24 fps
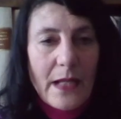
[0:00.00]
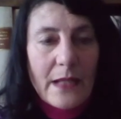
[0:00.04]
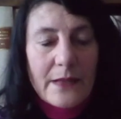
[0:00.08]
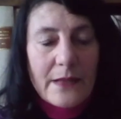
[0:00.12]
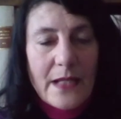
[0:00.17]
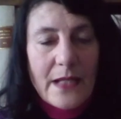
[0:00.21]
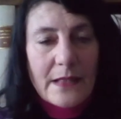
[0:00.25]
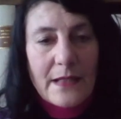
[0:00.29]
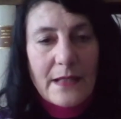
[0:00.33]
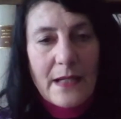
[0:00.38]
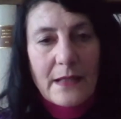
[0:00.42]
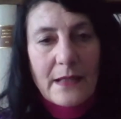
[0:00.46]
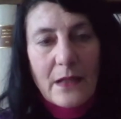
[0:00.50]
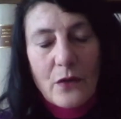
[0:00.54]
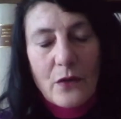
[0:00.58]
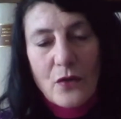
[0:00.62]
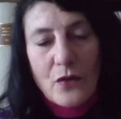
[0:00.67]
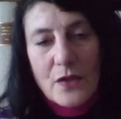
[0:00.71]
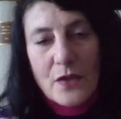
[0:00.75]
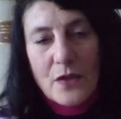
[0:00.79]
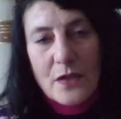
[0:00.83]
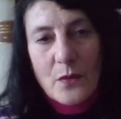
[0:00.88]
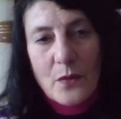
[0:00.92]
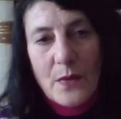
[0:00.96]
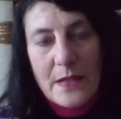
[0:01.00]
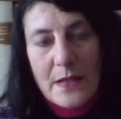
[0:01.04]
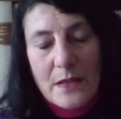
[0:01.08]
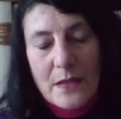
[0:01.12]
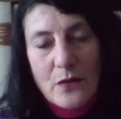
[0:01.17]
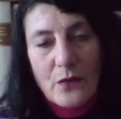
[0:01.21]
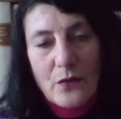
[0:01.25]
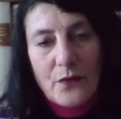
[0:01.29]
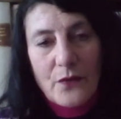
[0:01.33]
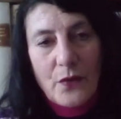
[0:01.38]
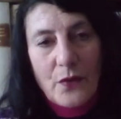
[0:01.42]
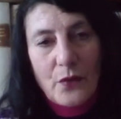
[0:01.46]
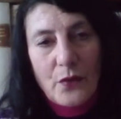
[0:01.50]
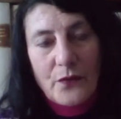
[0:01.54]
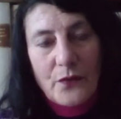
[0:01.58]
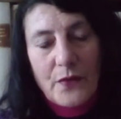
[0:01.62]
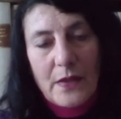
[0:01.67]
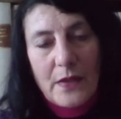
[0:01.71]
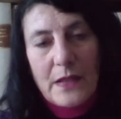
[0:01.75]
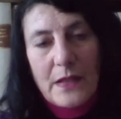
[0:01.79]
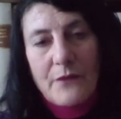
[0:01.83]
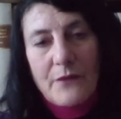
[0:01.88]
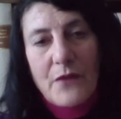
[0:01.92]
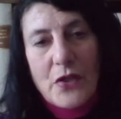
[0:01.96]
yet another consequence of
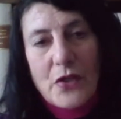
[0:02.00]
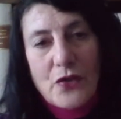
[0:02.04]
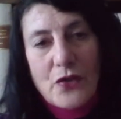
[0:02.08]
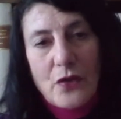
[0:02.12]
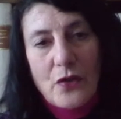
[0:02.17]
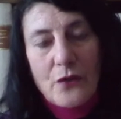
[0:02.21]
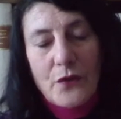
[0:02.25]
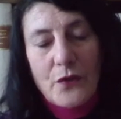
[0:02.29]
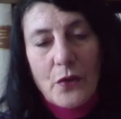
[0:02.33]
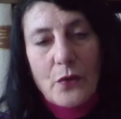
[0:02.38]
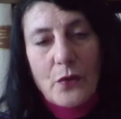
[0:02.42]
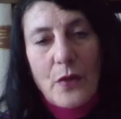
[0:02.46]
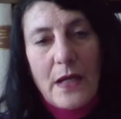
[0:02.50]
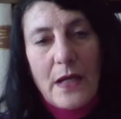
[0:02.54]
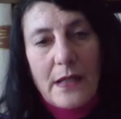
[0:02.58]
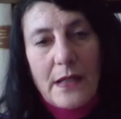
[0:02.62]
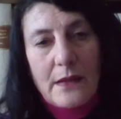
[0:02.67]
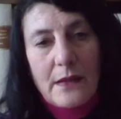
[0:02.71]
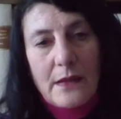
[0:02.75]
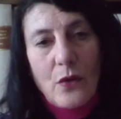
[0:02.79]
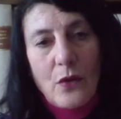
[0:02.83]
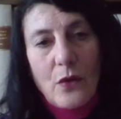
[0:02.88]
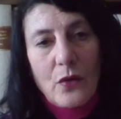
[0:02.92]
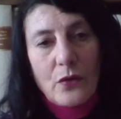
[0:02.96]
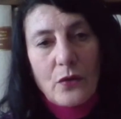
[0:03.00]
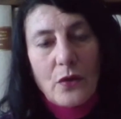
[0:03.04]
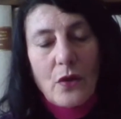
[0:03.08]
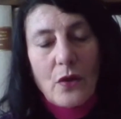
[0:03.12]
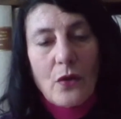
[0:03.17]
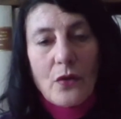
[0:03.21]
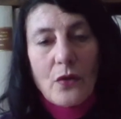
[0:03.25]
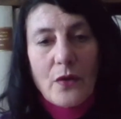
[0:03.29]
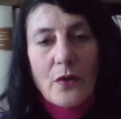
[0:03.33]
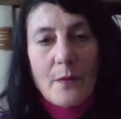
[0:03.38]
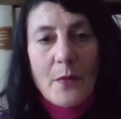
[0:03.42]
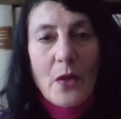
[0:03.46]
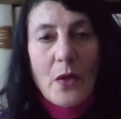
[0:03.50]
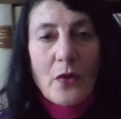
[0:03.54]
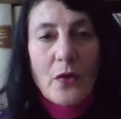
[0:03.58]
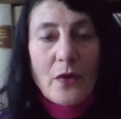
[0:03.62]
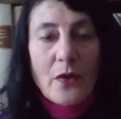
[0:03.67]
the invasion of Ukraine on the